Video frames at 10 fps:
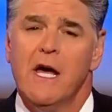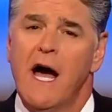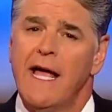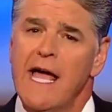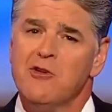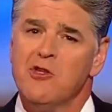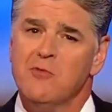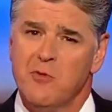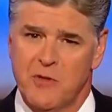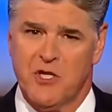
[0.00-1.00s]
I asked him
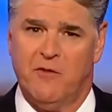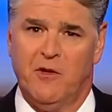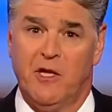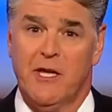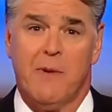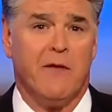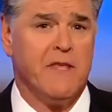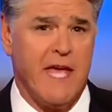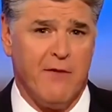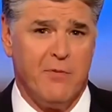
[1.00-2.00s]
specifically about
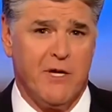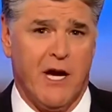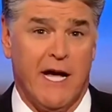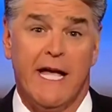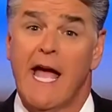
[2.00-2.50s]
the FBI